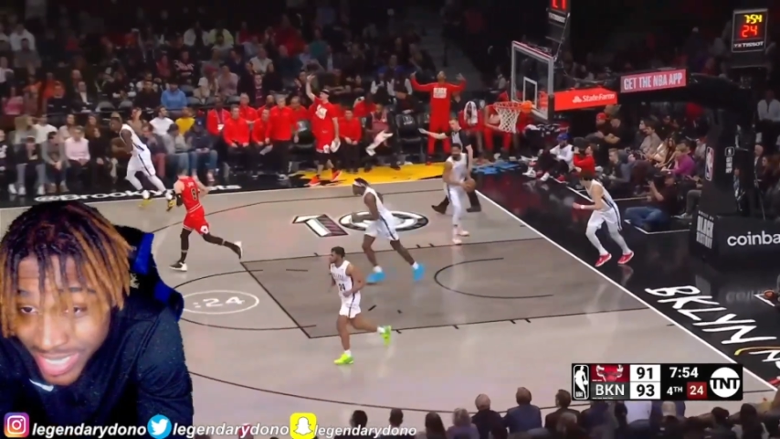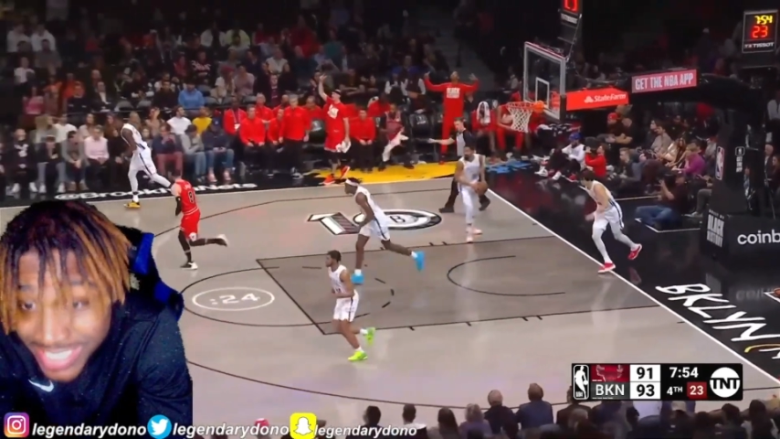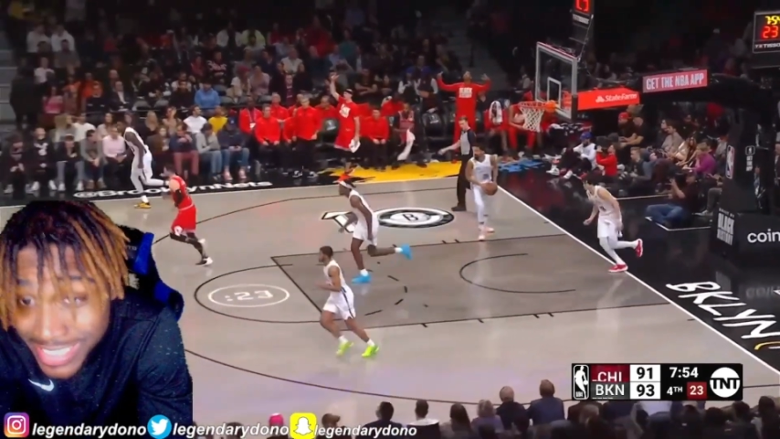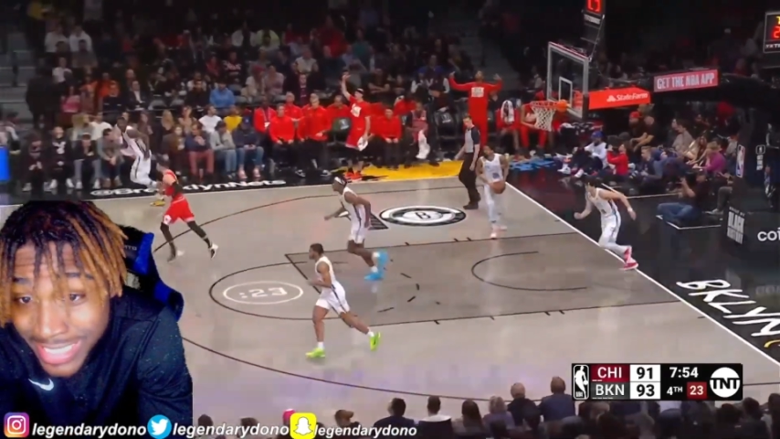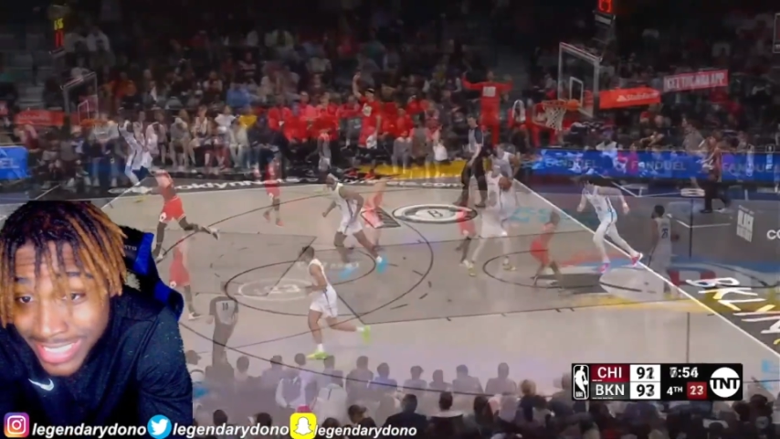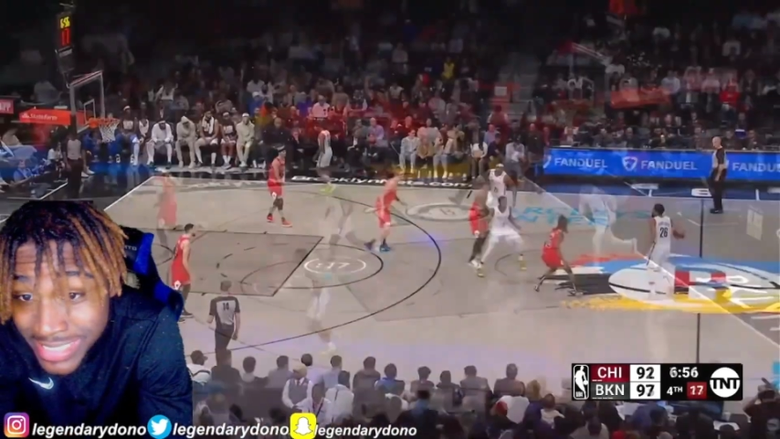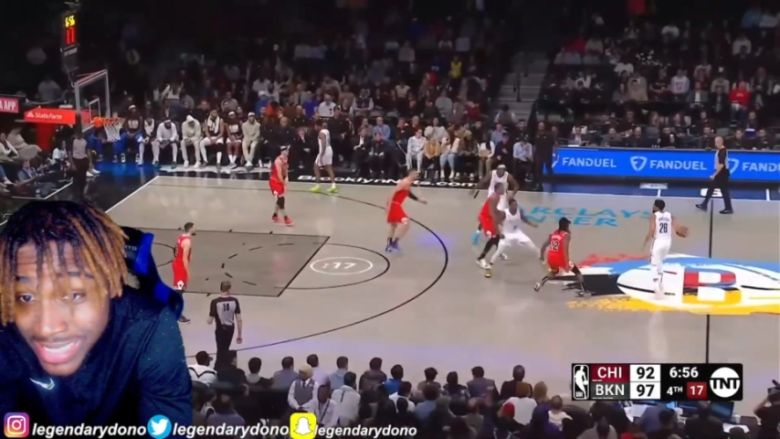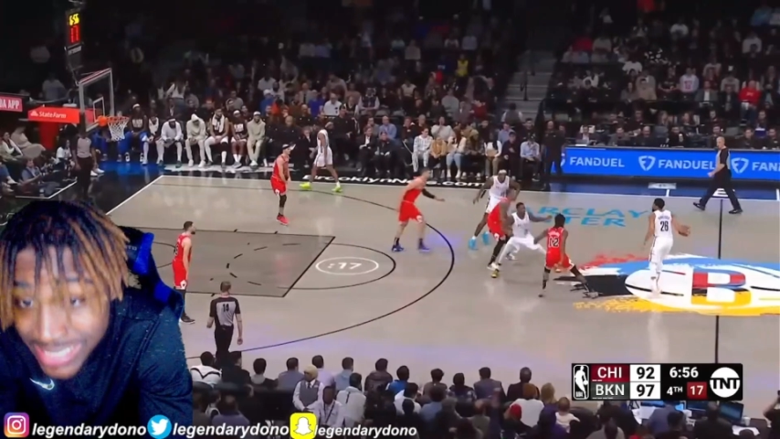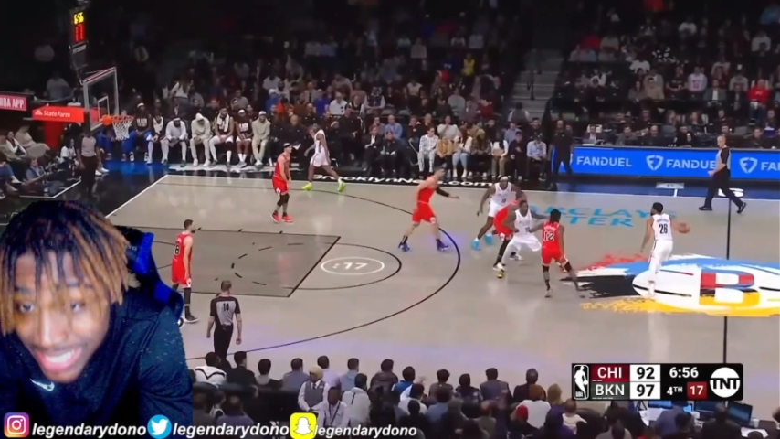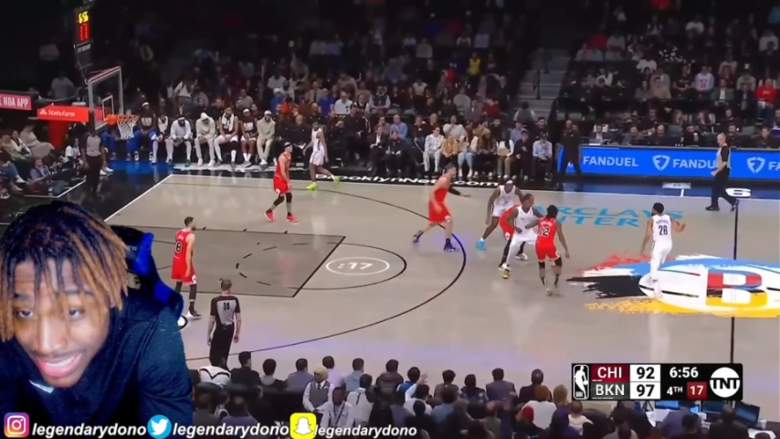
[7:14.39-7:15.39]
I'm not taking these
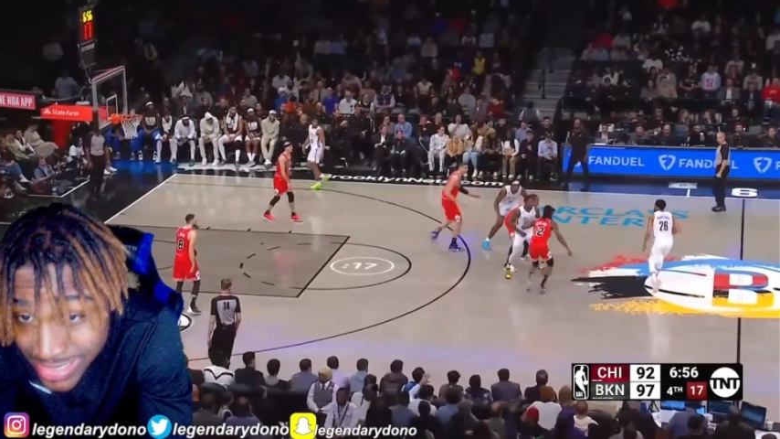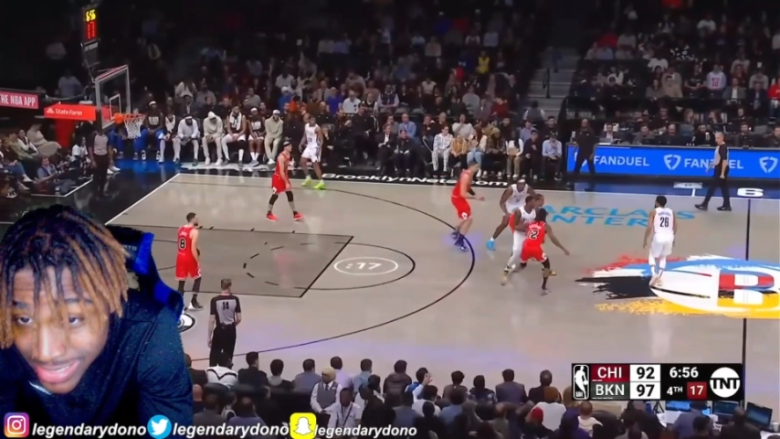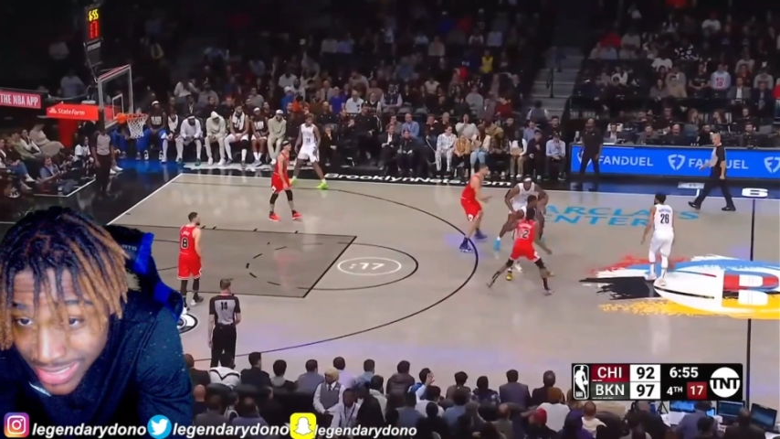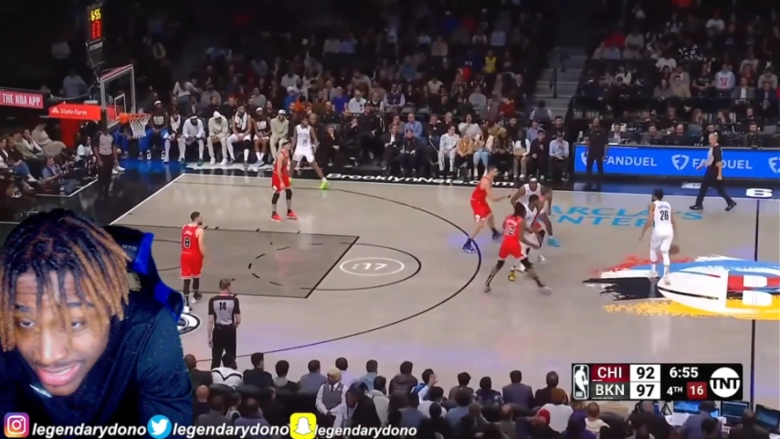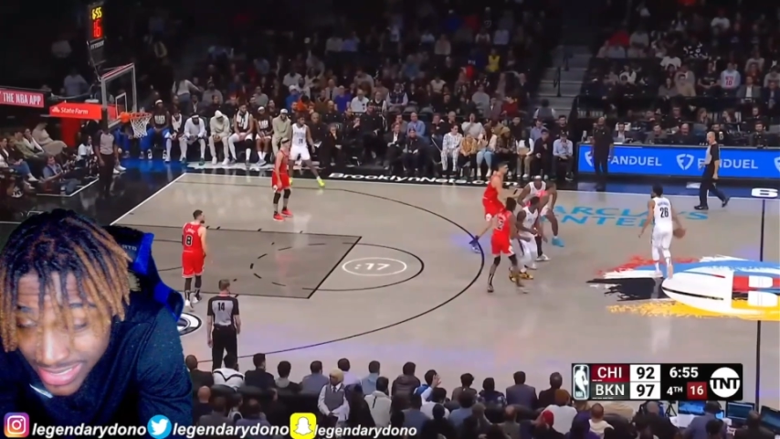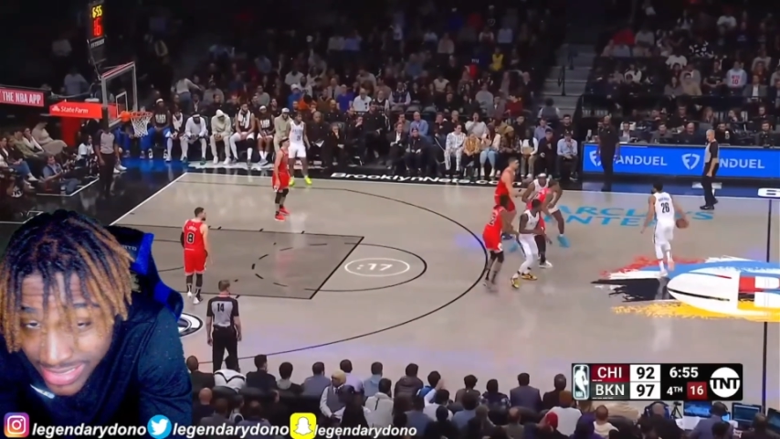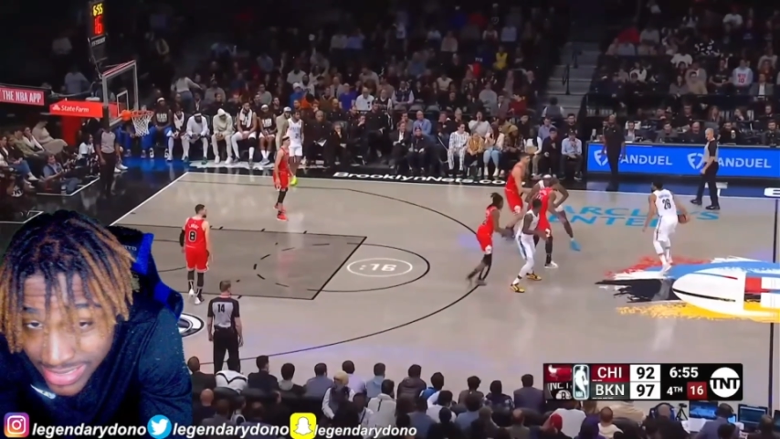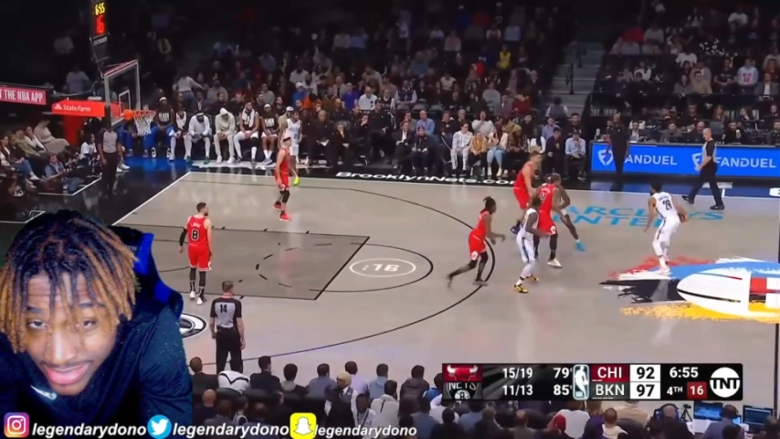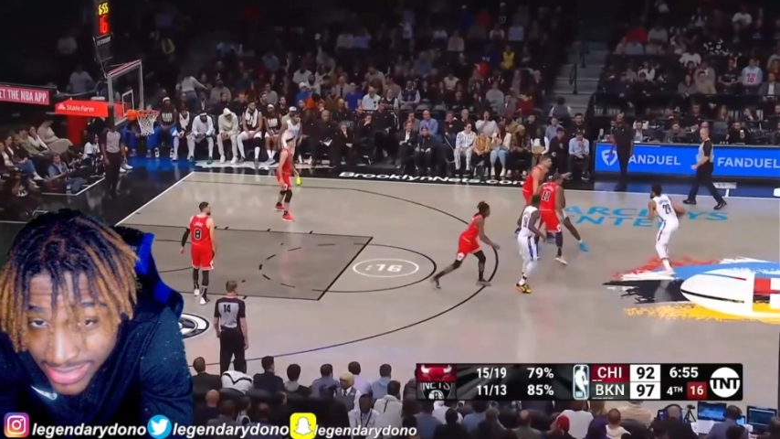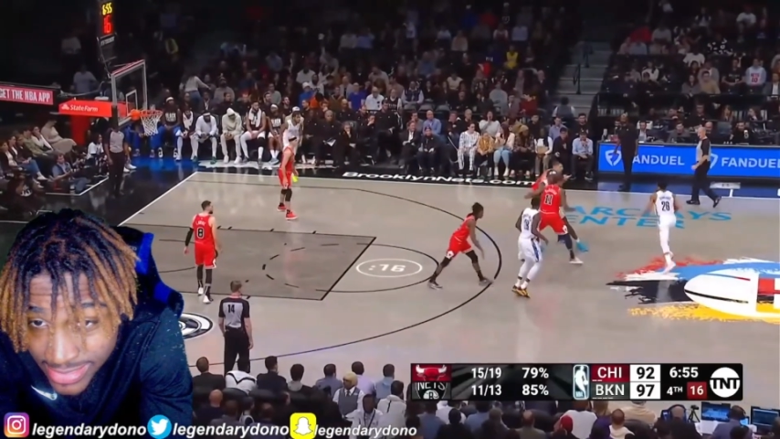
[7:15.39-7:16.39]
damn stats.
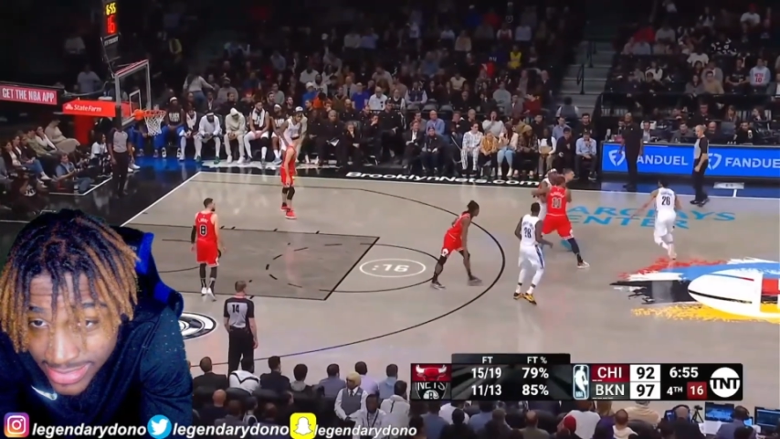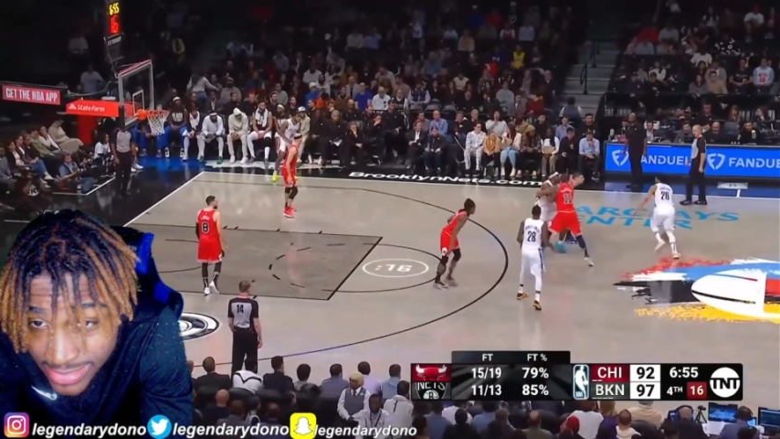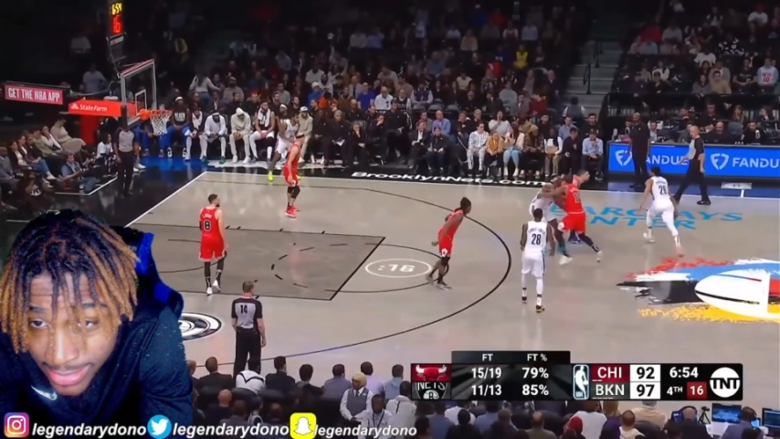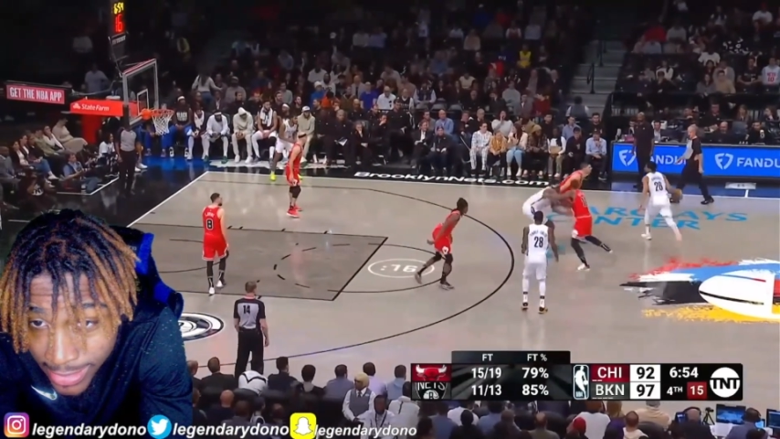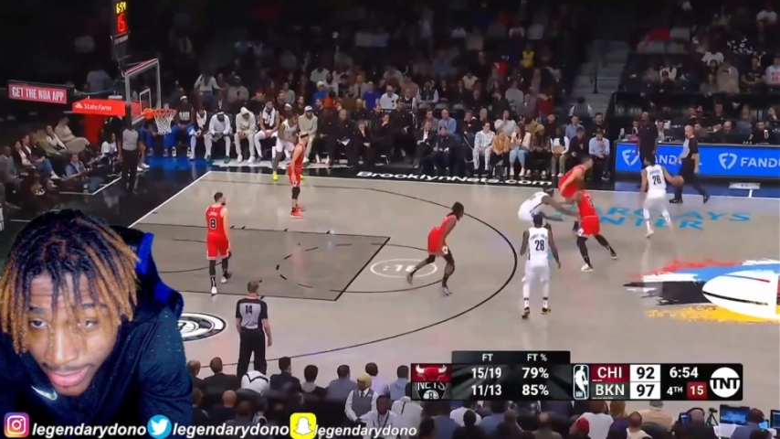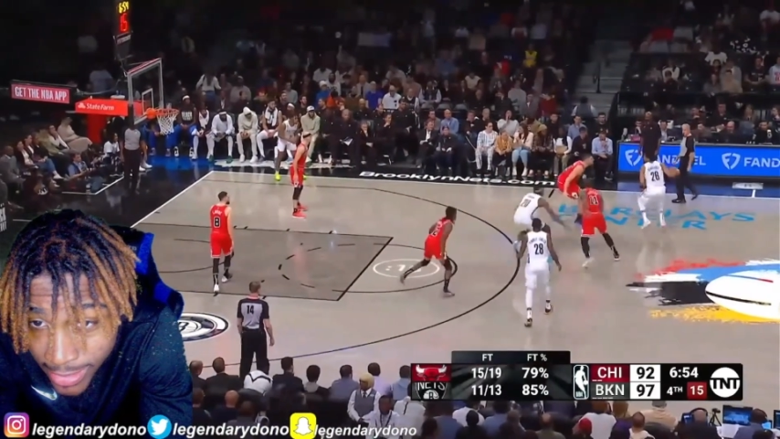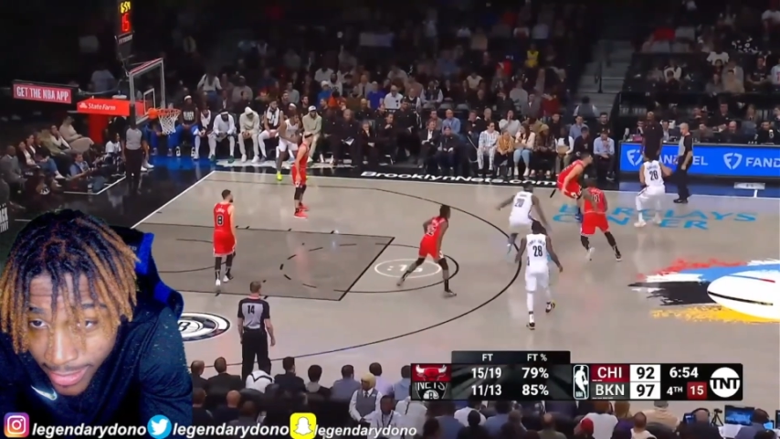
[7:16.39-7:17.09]
That's my five.